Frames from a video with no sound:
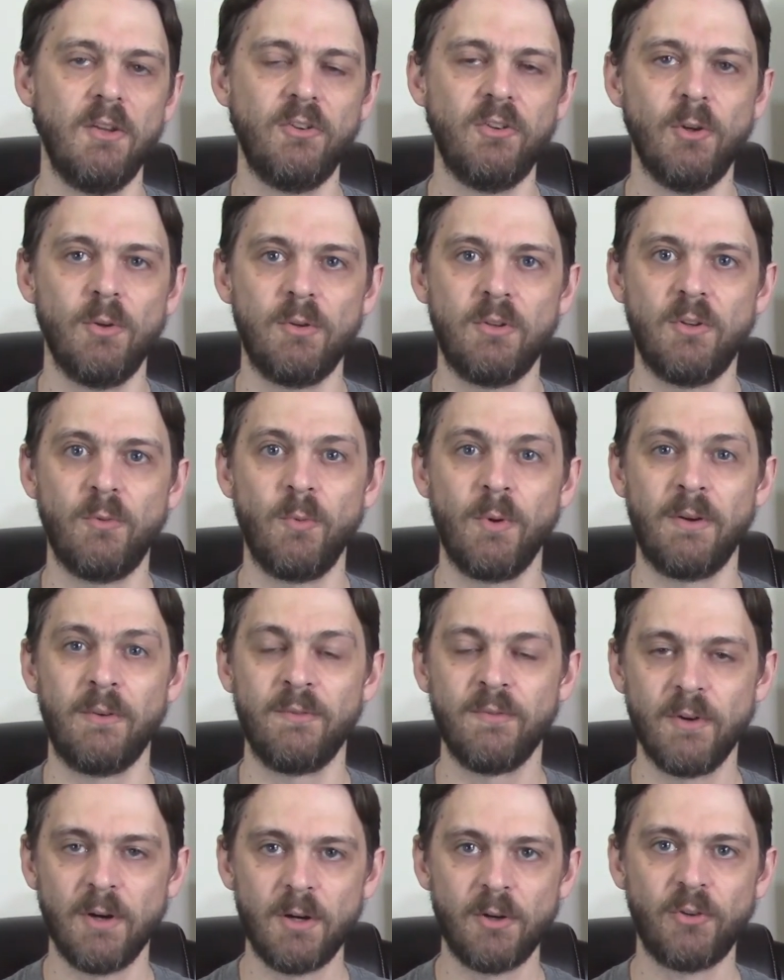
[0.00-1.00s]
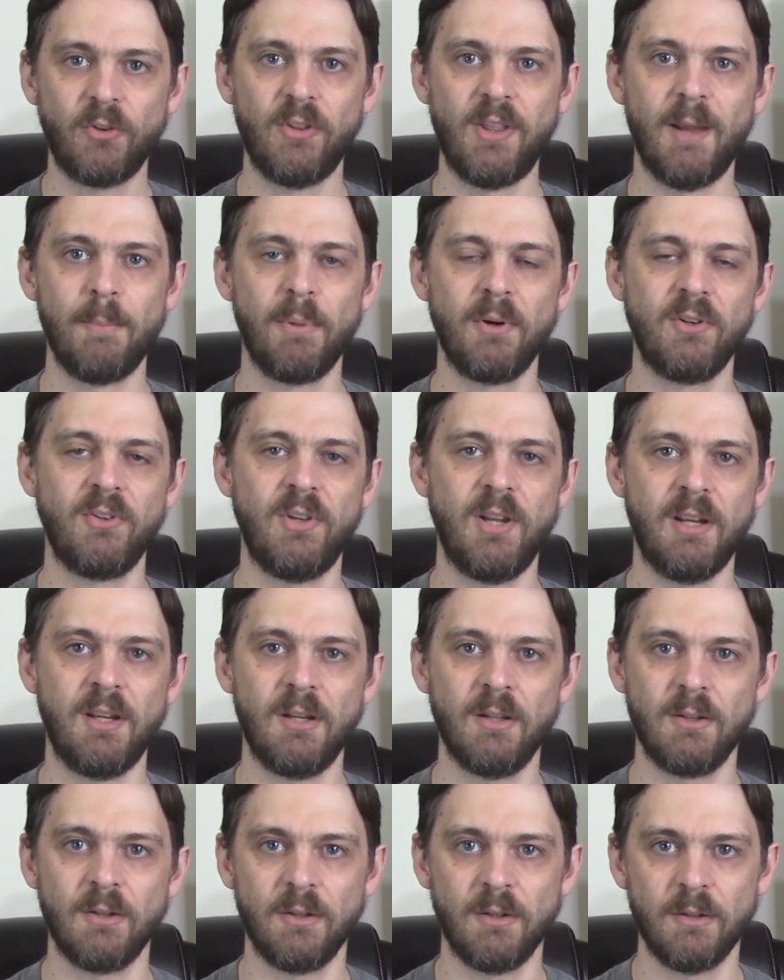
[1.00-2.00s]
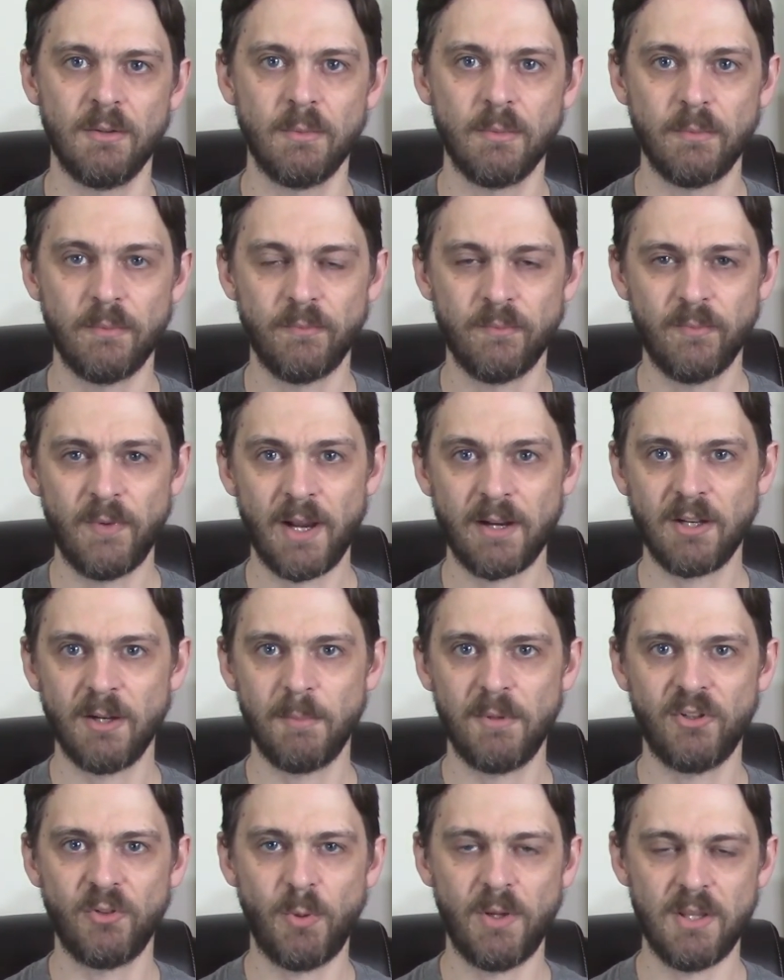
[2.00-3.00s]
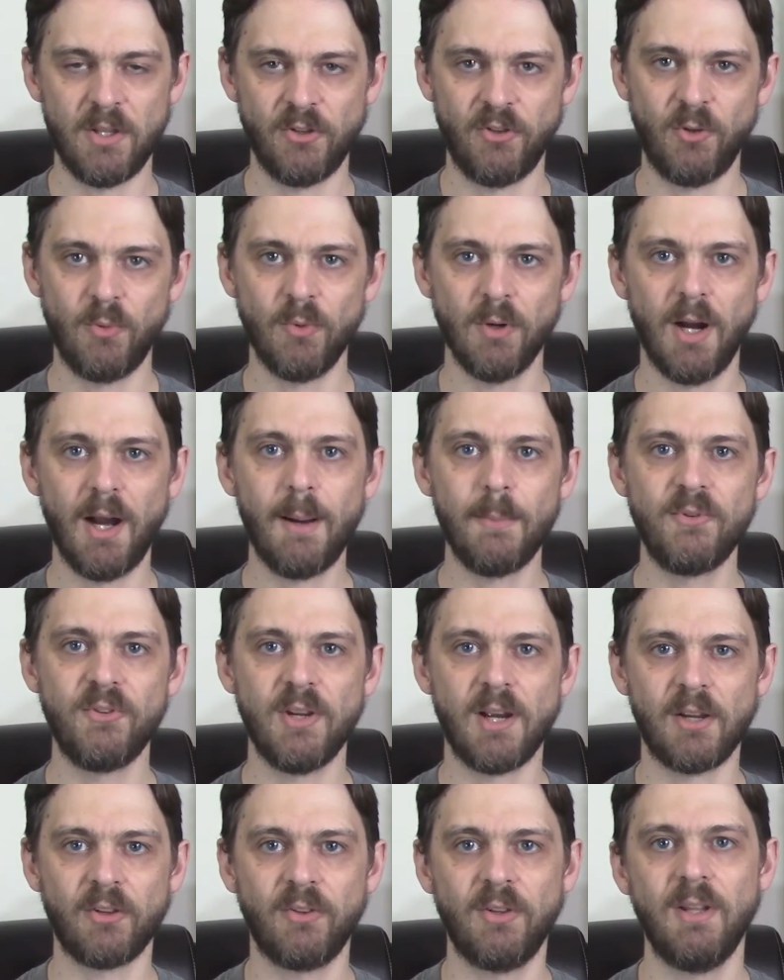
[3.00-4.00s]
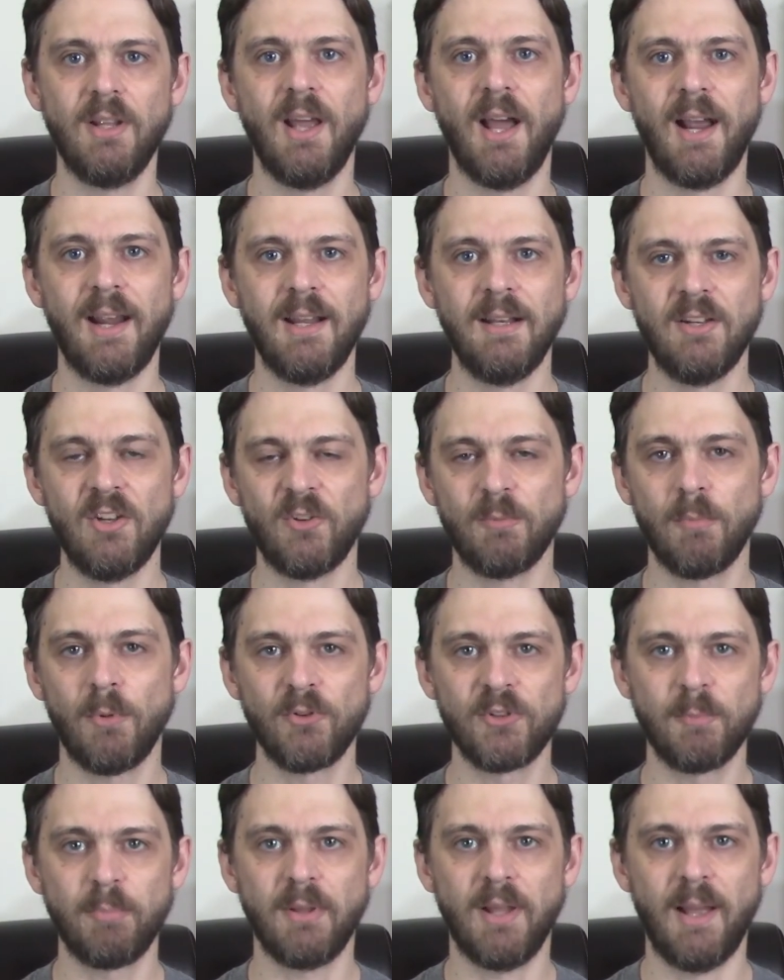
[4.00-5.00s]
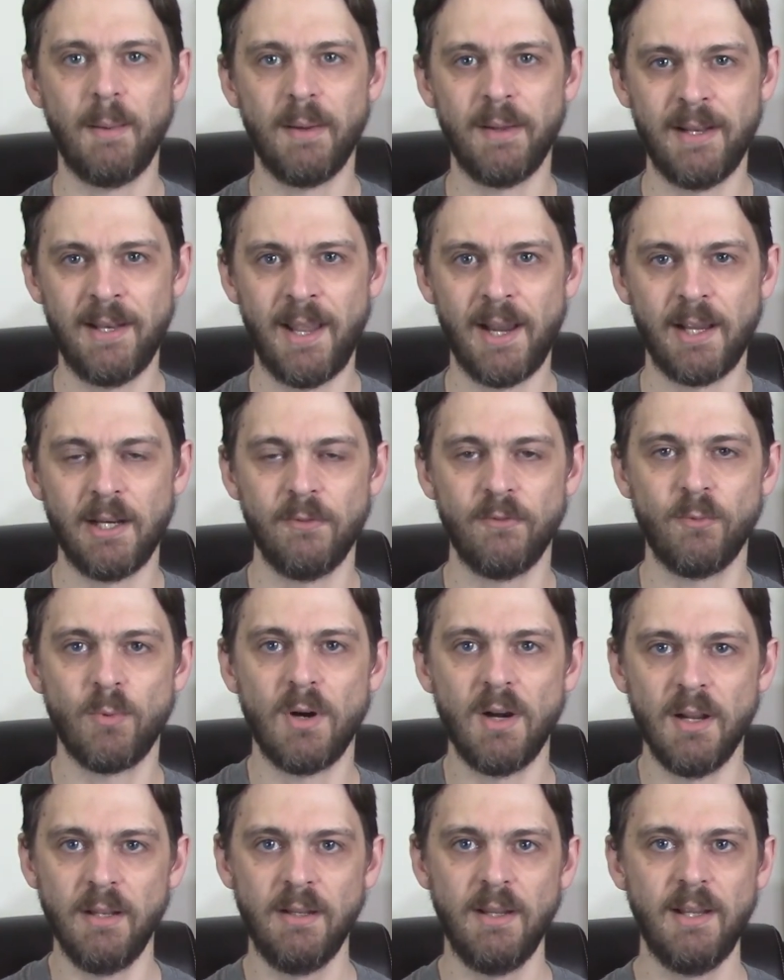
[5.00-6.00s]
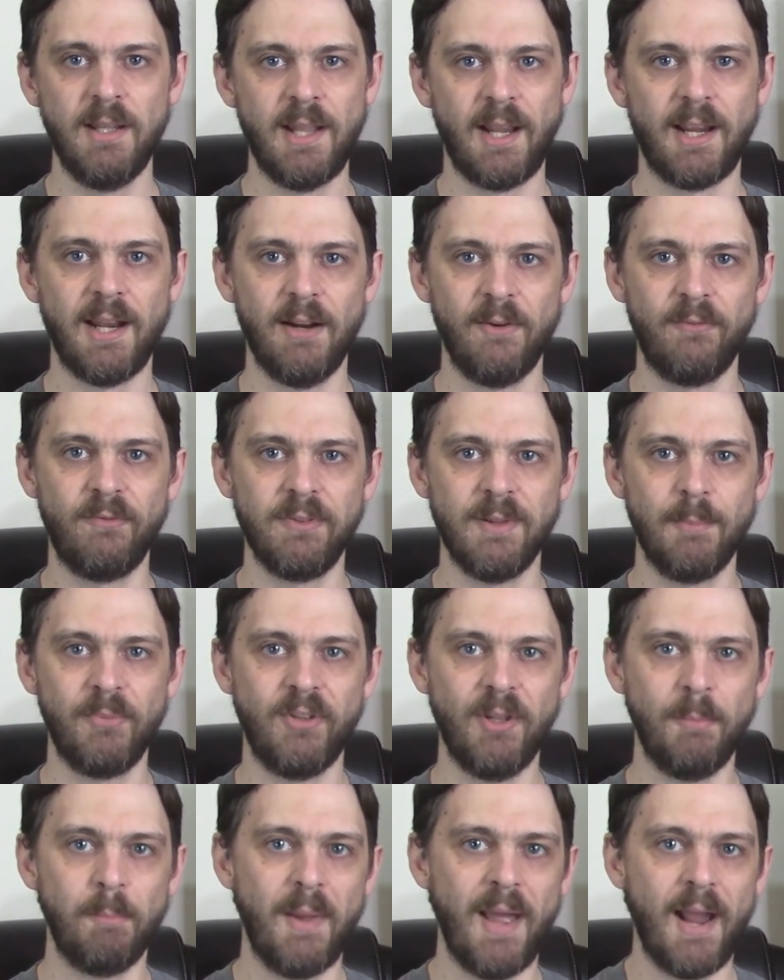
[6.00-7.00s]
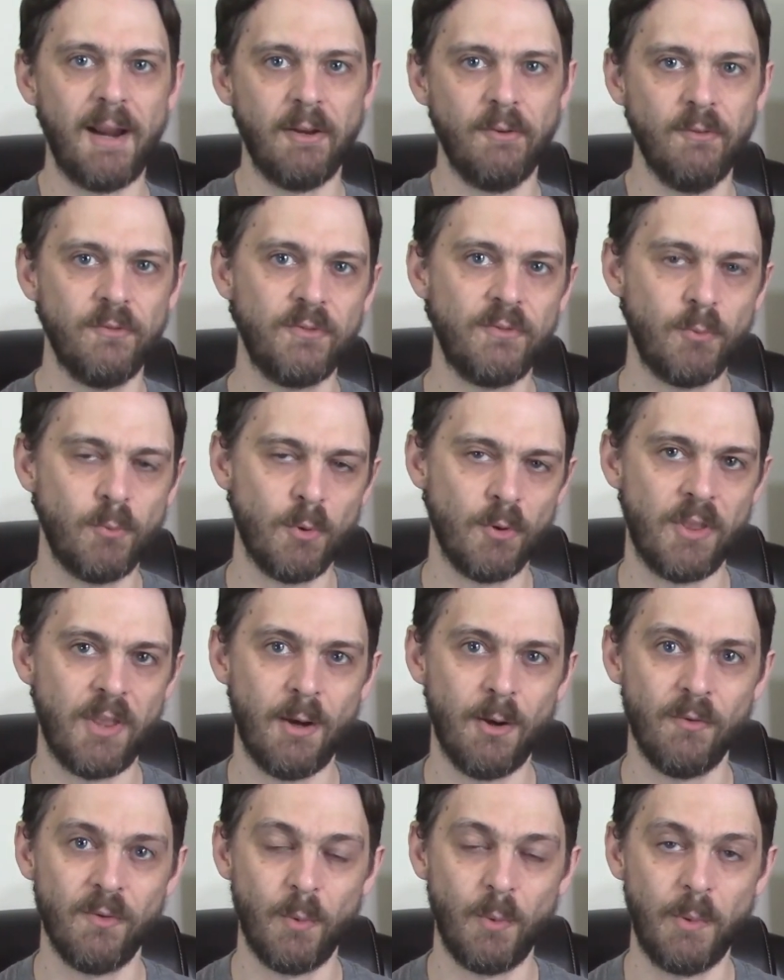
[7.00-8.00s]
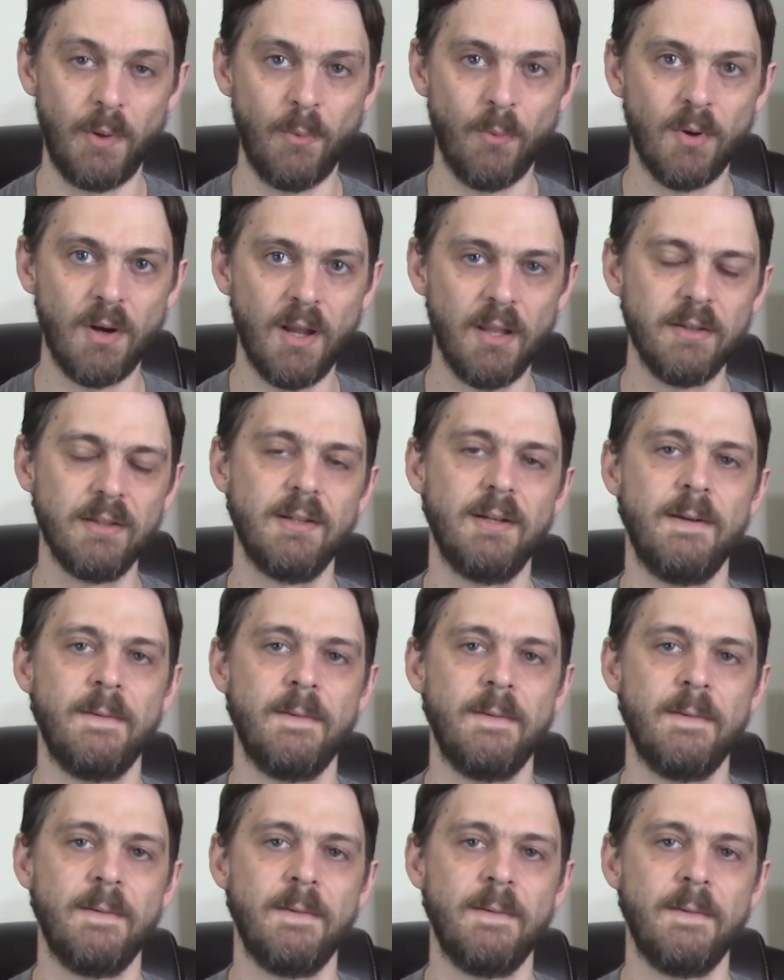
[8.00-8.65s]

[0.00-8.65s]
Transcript: So to reverse that particular vector between the two objects, I can just multiply by -1, and that kind of flips it back and forth however we want.